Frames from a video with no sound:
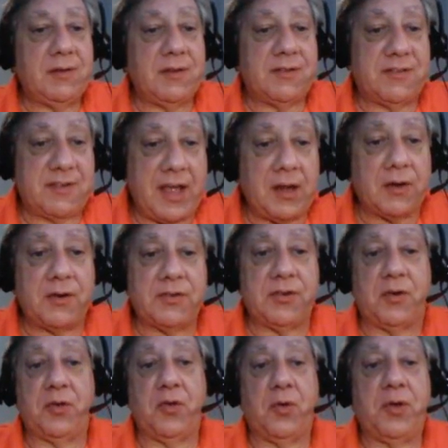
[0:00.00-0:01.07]
sellers
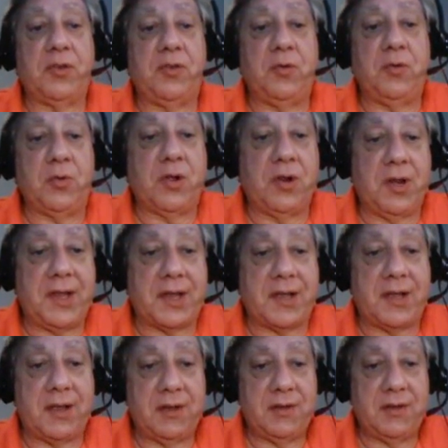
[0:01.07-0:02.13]
are going to
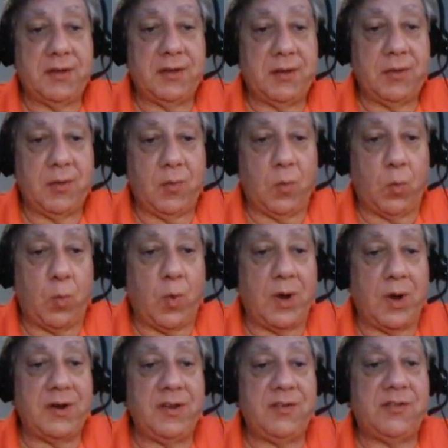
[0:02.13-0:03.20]
click
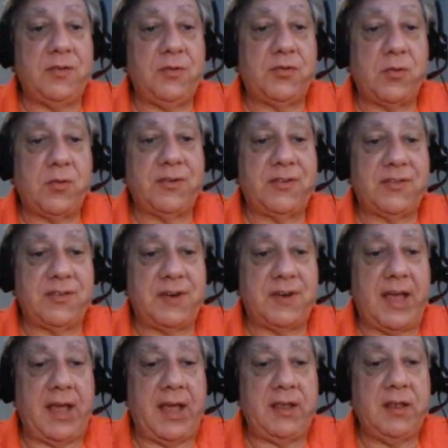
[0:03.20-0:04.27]
one of these two choices in
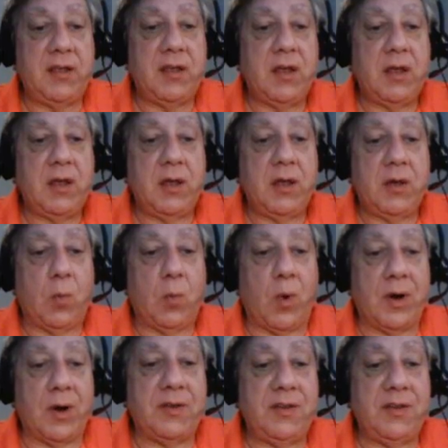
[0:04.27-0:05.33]
A,
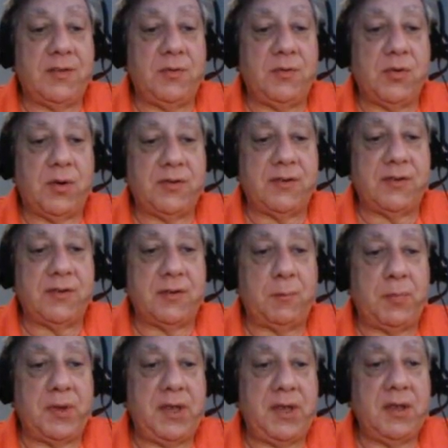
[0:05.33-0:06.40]
one of these two choices
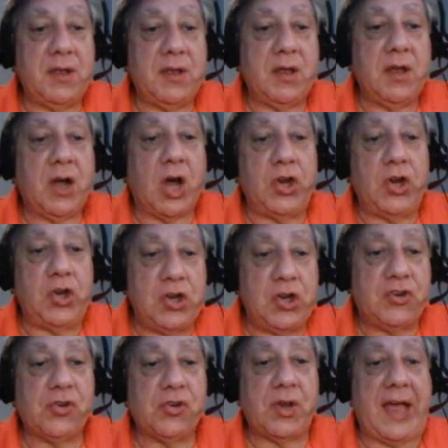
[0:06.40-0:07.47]
in B,
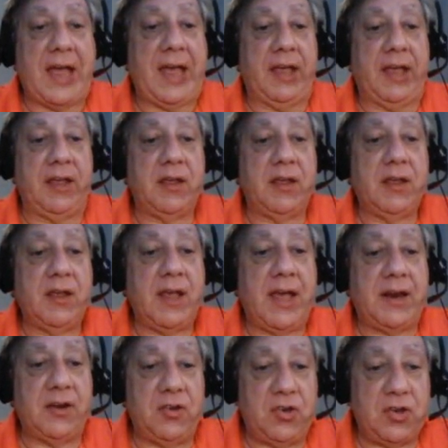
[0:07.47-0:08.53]
initial A
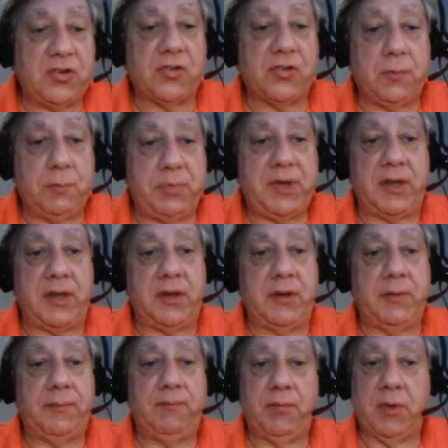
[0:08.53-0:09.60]
and initial
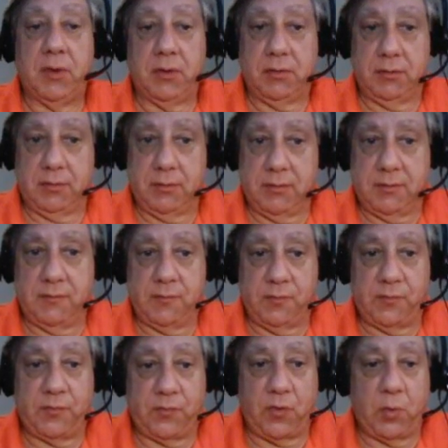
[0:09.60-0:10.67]
B
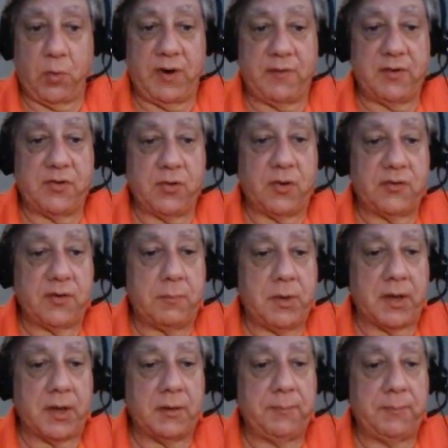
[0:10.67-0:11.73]
for whatever choice they
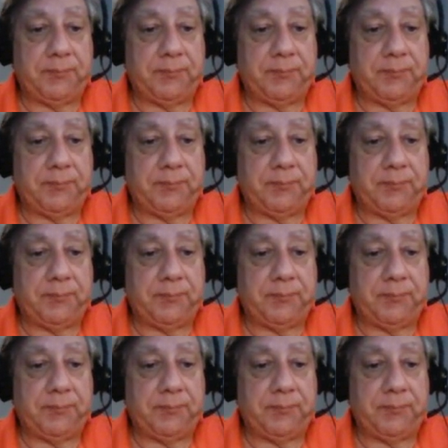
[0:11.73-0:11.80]
pick.